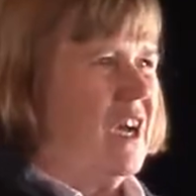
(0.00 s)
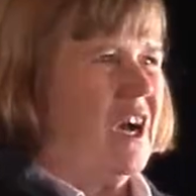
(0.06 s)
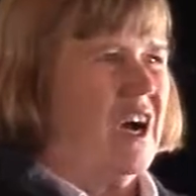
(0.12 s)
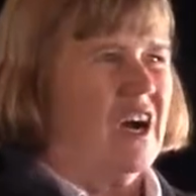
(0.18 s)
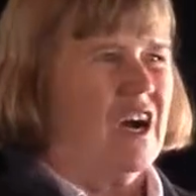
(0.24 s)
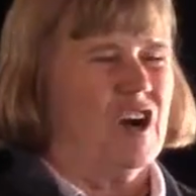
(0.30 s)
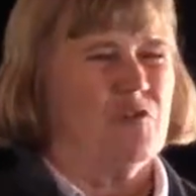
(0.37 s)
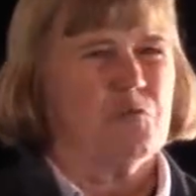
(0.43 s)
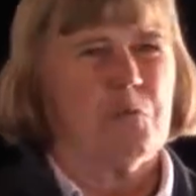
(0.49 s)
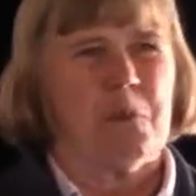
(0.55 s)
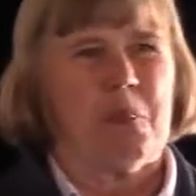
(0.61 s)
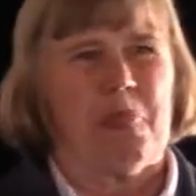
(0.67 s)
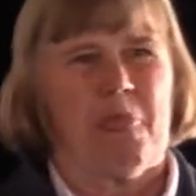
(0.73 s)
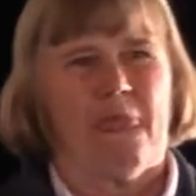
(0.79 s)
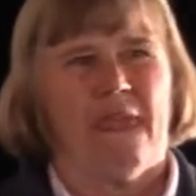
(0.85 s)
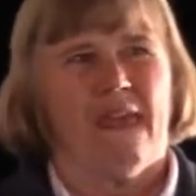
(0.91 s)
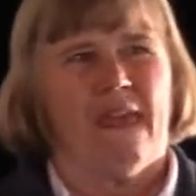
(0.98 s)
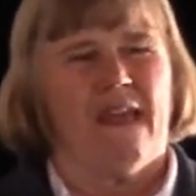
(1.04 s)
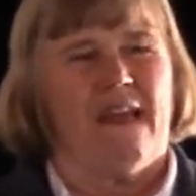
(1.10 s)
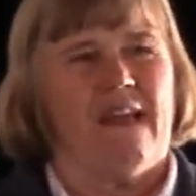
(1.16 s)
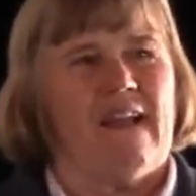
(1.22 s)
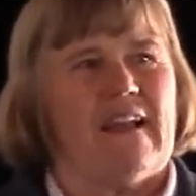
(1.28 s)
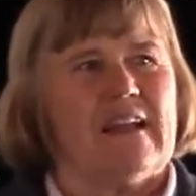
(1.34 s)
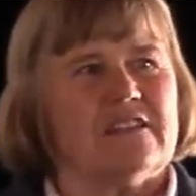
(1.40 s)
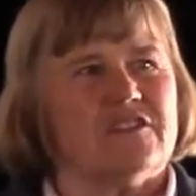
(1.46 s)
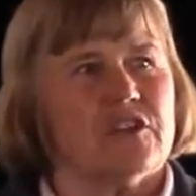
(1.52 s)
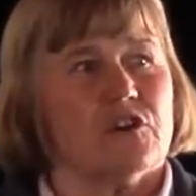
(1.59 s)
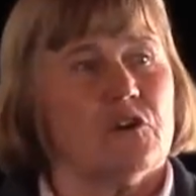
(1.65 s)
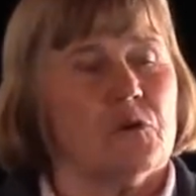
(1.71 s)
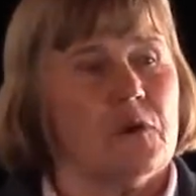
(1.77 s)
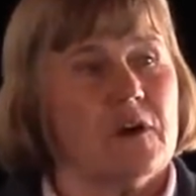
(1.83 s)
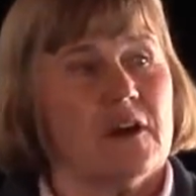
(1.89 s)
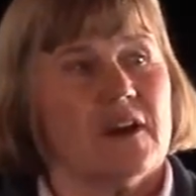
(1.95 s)
Um, and
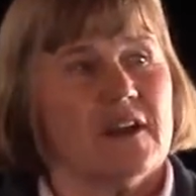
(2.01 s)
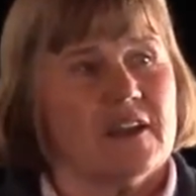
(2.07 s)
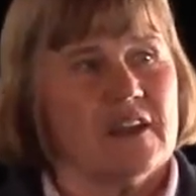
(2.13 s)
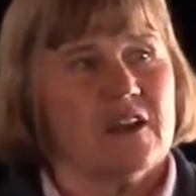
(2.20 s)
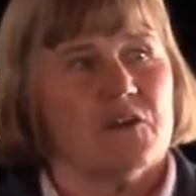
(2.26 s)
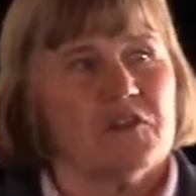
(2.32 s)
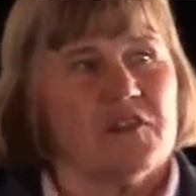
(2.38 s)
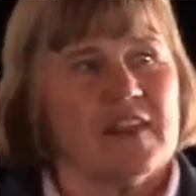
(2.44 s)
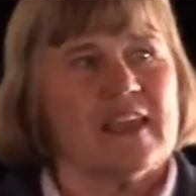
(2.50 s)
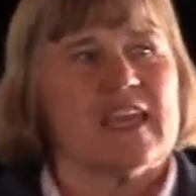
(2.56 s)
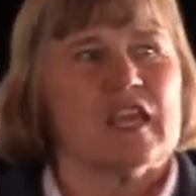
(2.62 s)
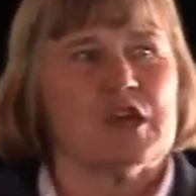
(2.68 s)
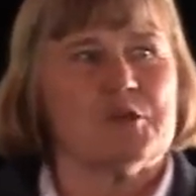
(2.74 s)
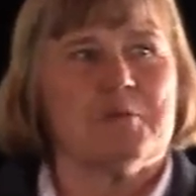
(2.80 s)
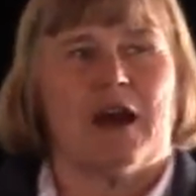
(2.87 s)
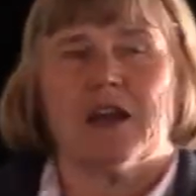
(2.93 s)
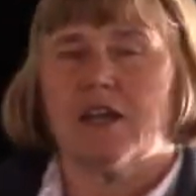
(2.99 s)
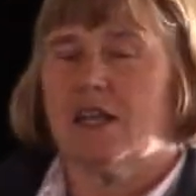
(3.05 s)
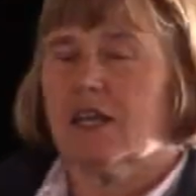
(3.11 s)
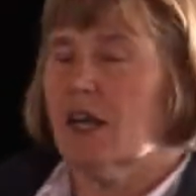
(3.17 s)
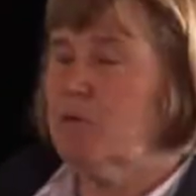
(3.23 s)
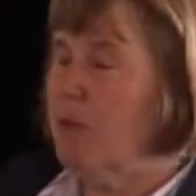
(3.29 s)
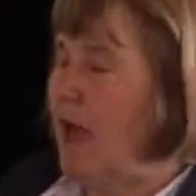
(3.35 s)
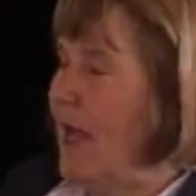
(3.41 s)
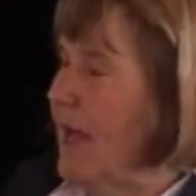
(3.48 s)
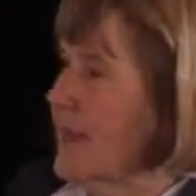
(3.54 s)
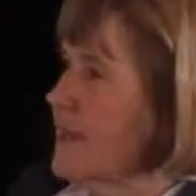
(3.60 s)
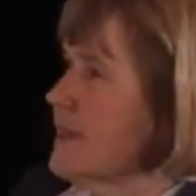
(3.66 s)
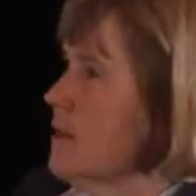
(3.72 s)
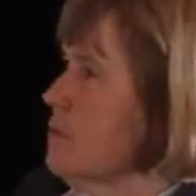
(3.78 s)
so, you know, thinking about it and unpacking